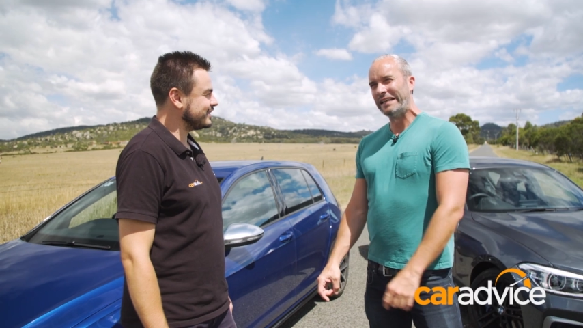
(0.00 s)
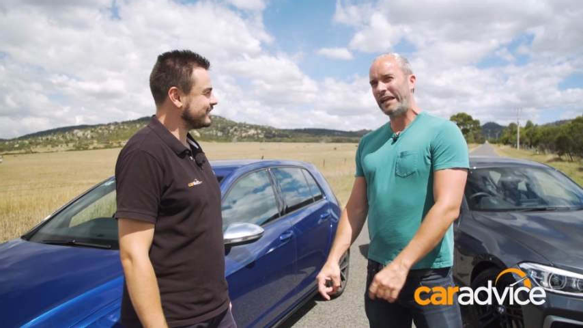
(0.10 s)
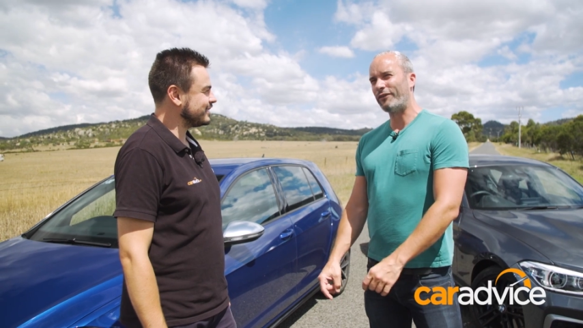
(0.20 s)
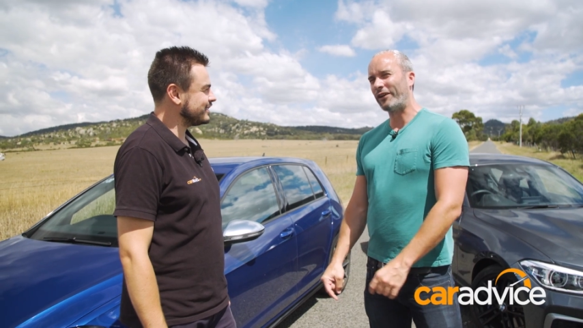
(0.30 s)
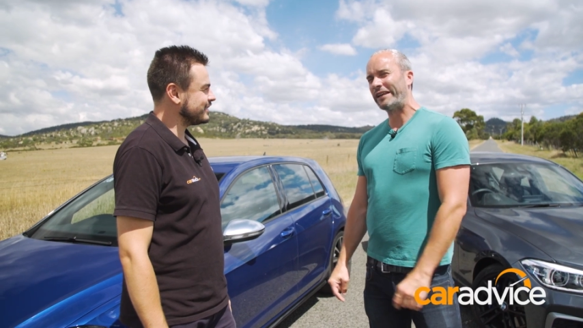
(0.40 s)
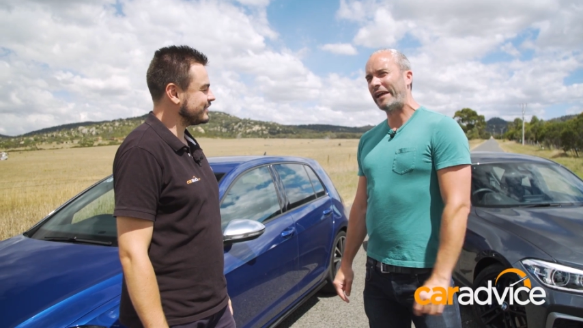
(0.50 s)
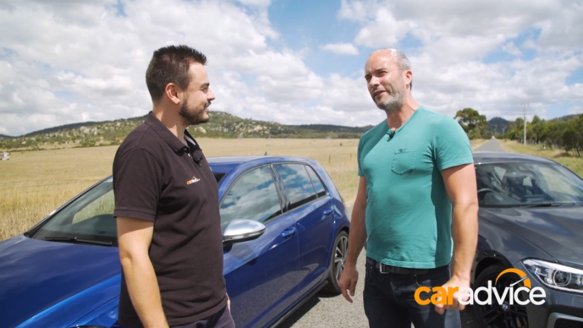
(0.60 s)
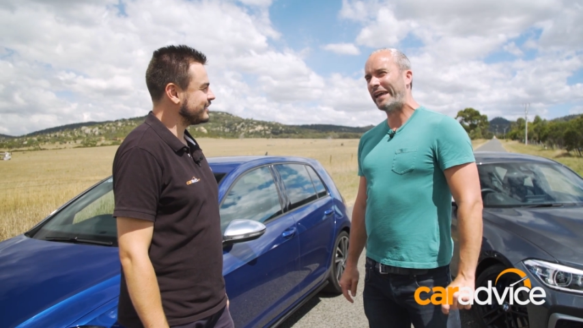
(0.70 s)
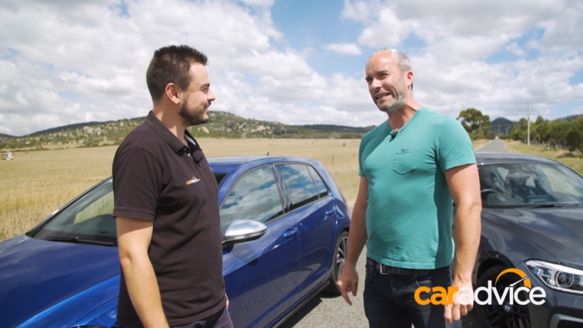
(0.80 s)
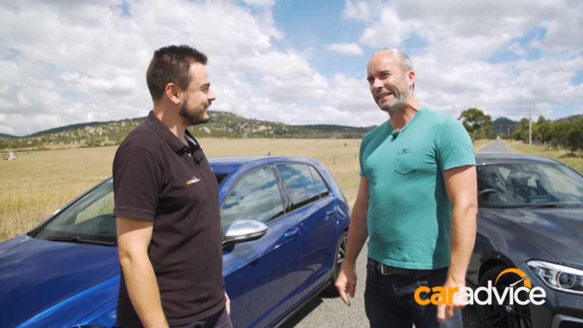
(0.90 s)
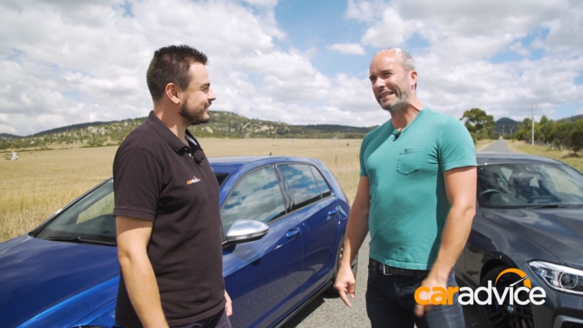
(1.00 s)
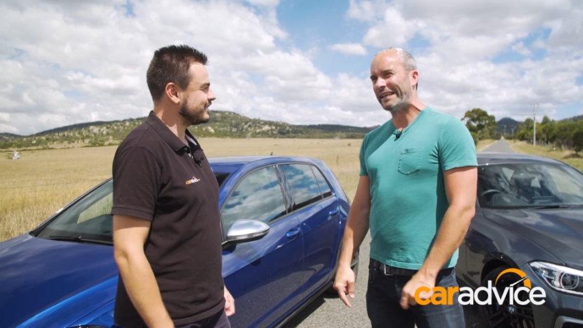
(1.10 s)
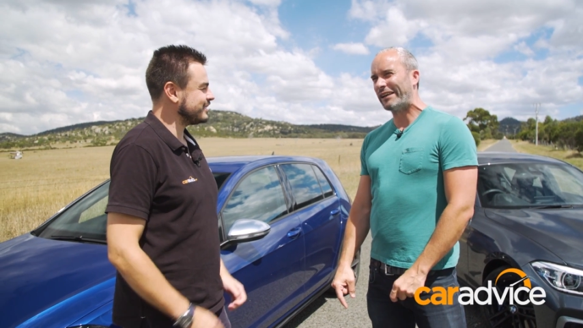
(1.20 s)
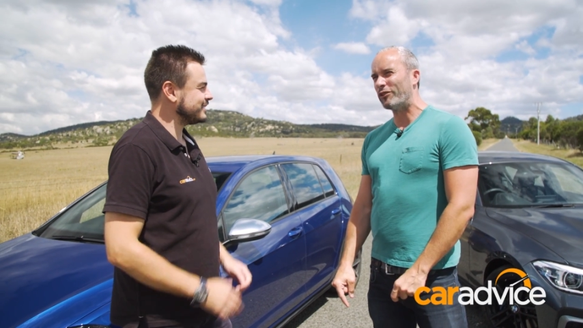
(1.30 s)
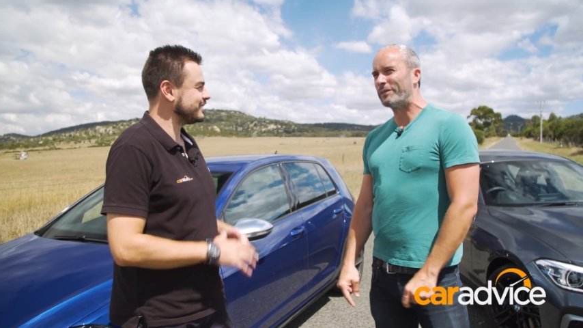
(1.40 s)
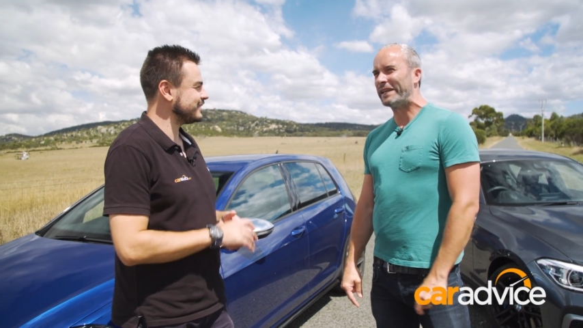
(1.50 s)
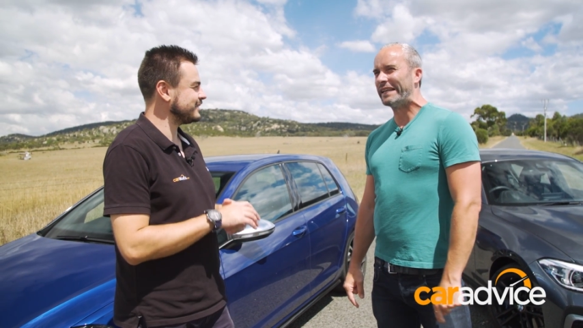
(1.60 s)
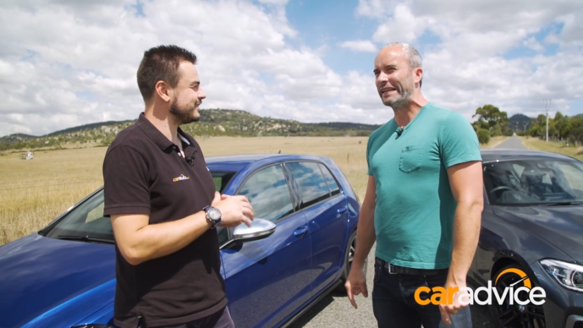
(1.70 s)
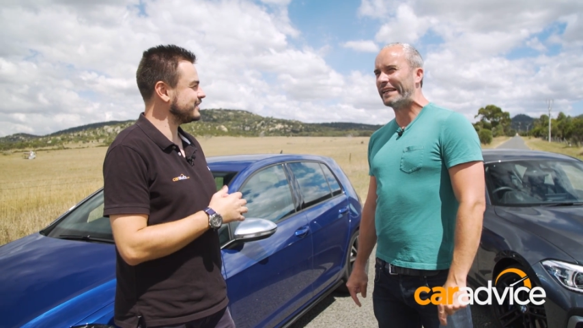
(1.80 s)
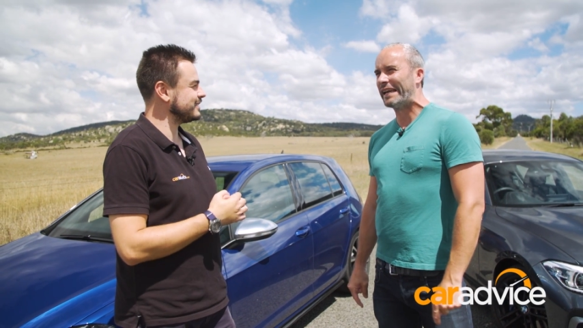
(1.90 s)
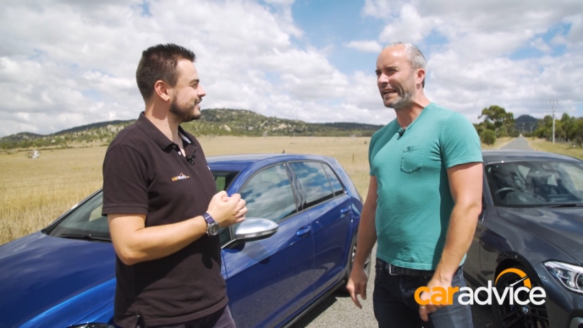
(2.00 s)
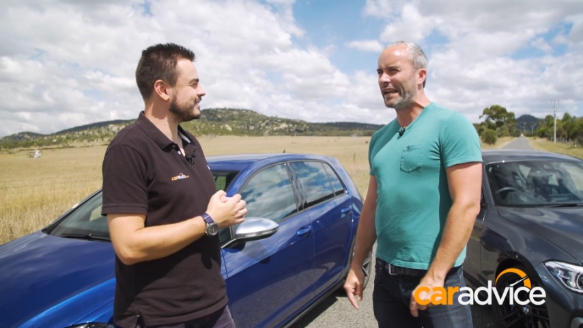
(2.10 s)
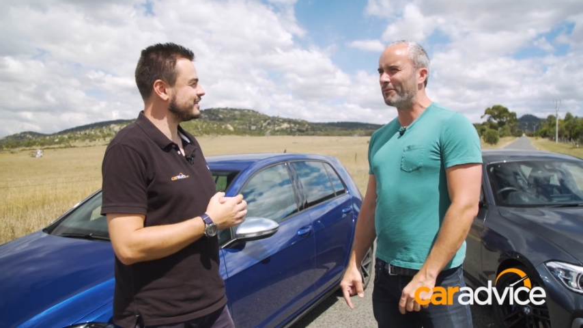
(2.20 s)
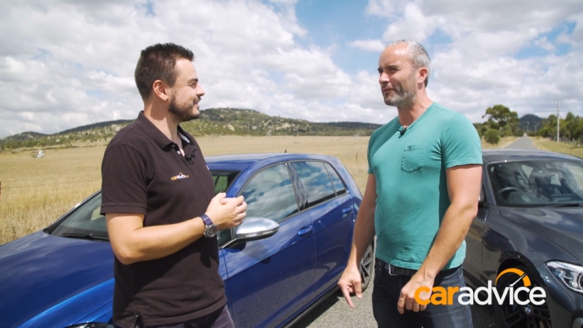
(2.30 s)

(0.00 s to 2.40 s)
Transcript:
Speaker 1: If I could have anything, it would be an